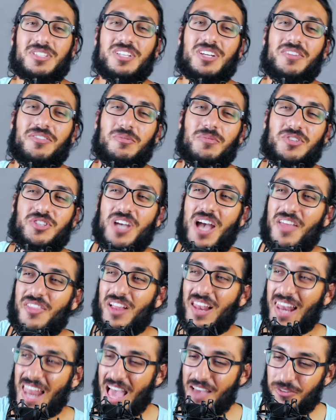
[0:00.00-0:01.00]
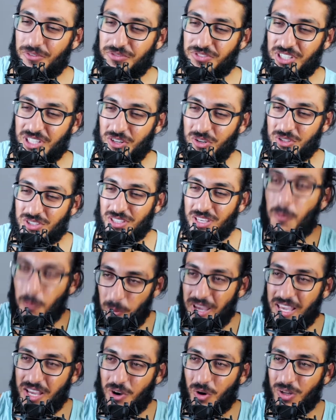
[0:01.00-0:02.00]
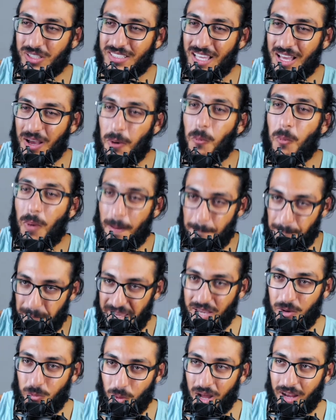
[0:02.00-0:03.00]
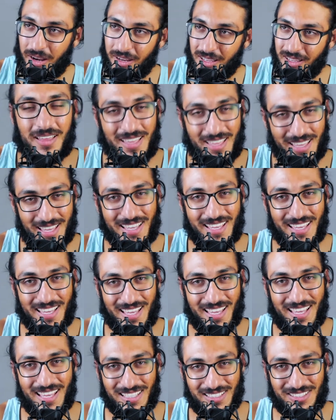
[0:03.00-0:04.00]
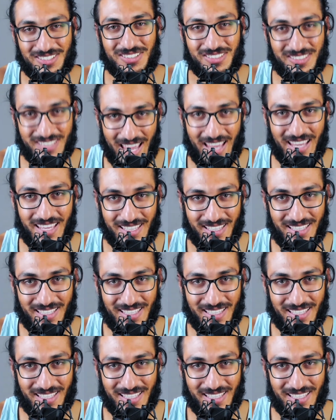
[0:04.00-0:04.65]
here from the channel, the life of Tinos. We got one big one today.